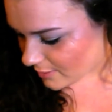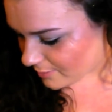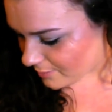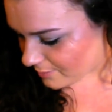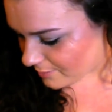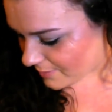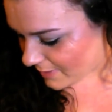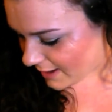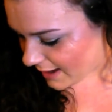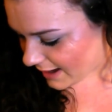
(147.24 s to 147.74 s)

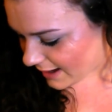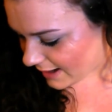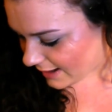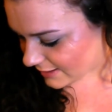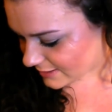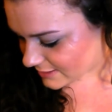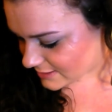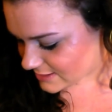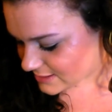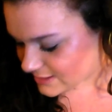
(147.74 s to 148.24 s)

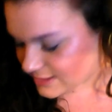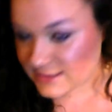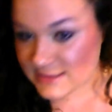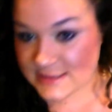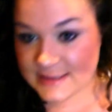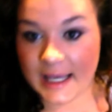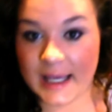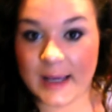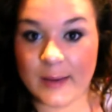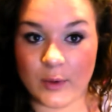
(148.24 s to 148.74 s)
Max
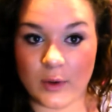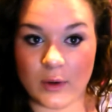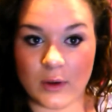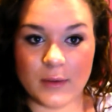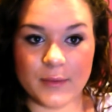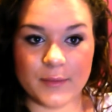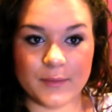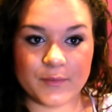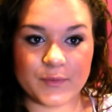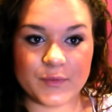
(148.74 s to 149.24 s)

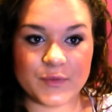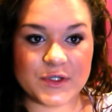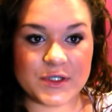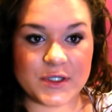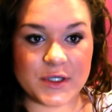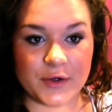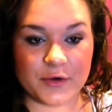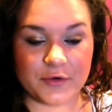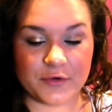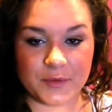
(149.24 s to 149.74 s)
Sable
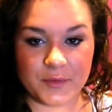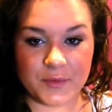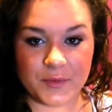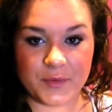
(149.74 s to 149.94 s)
too from